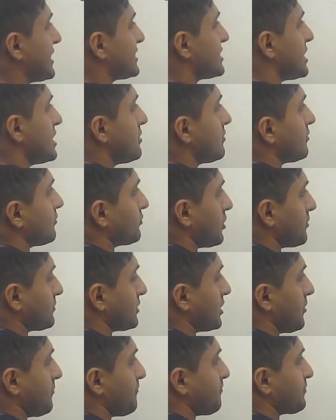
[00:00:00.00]
guys from
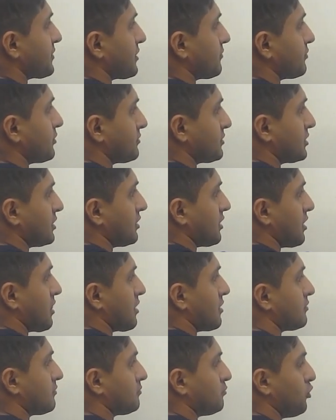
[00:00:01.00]
the
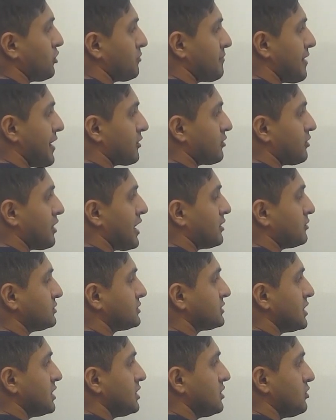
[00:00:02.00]
bone marrow
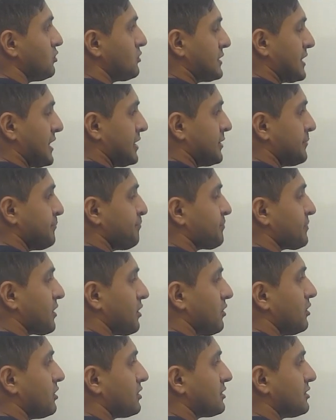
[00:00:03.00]
house, okay,
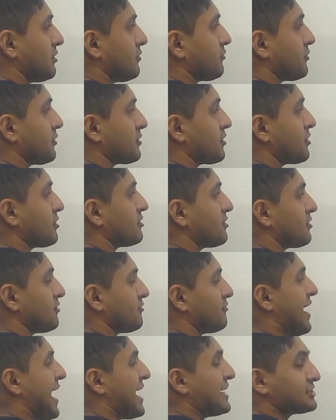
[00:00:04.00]
from the
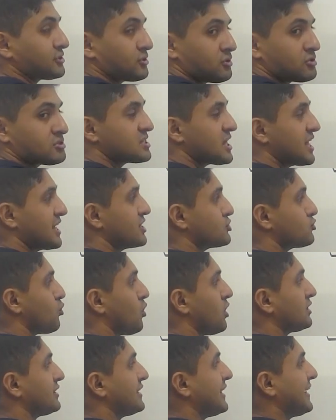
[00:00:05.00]
vascular sinus
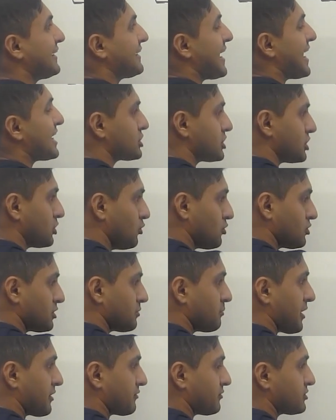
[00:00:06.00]
wall, they actually go to
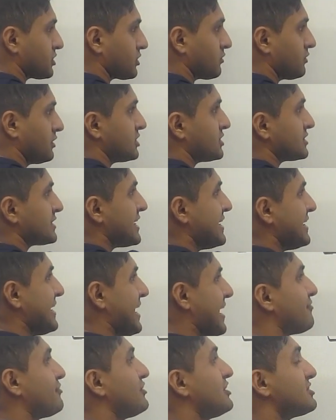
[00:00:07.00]
the peripheral circulations,
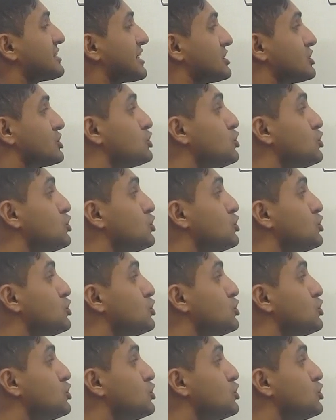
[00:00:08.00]
and these guys